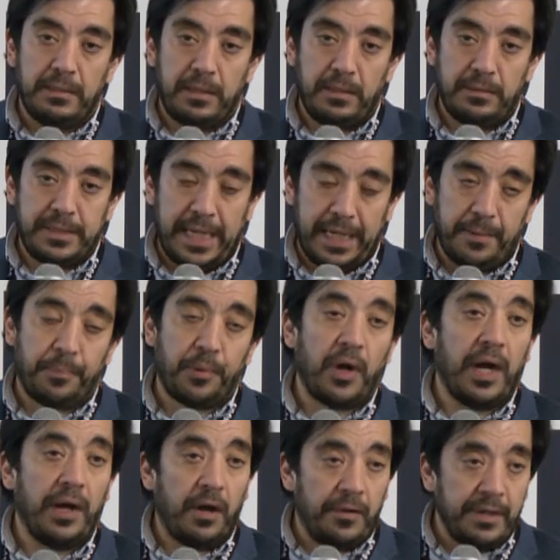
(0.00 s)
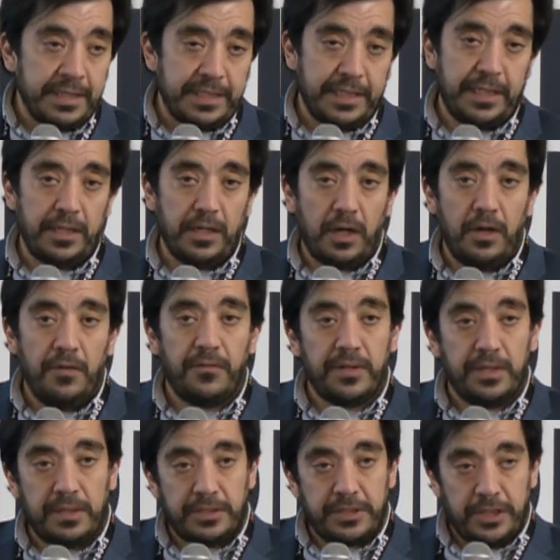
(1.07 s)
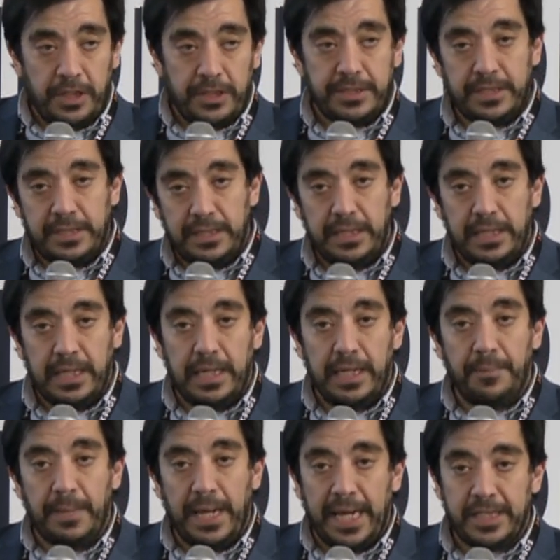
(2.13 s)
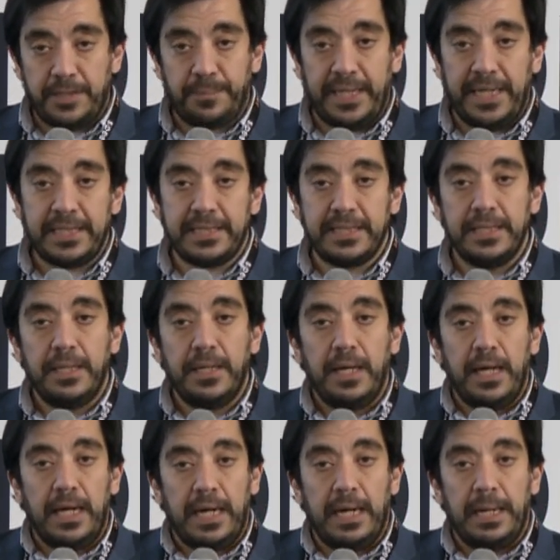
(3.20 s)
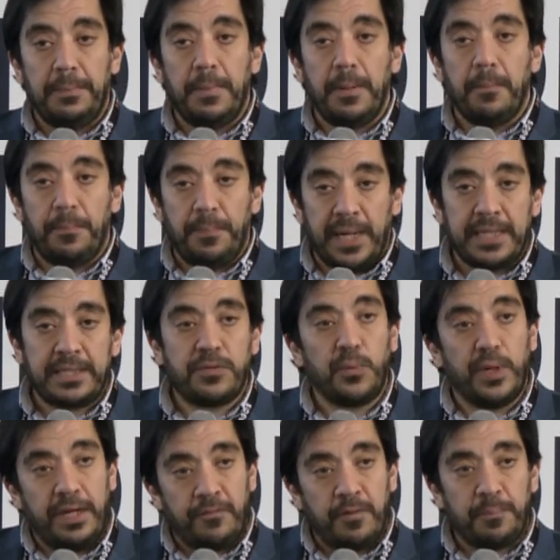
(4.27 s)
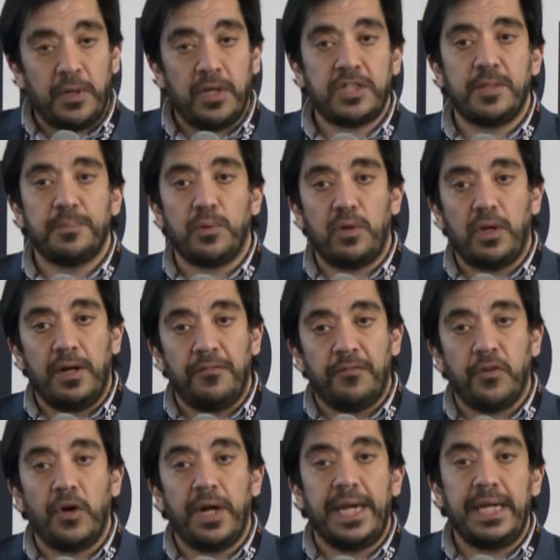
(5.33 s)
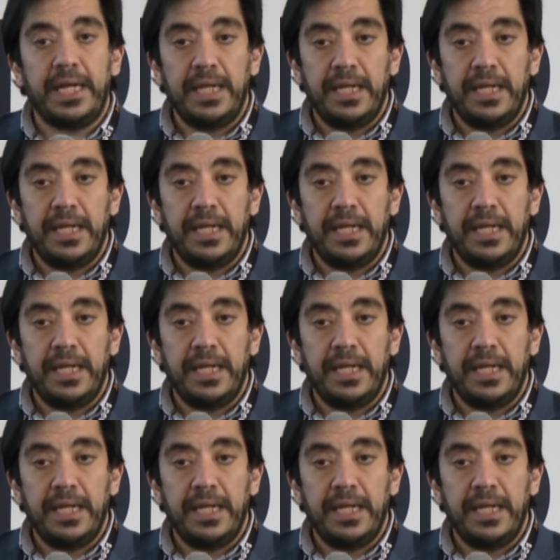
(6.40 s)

take a priority over certain aspects, but whenever possible, avoid